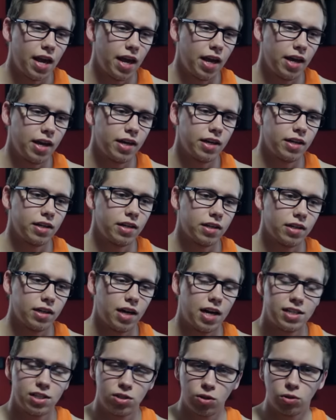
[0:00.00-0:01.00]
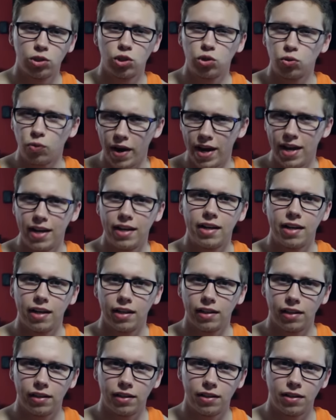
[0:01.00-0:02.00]
and I still
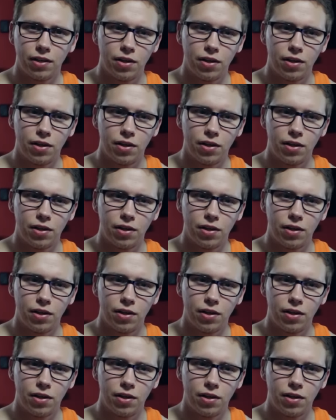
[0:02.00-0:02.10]
train,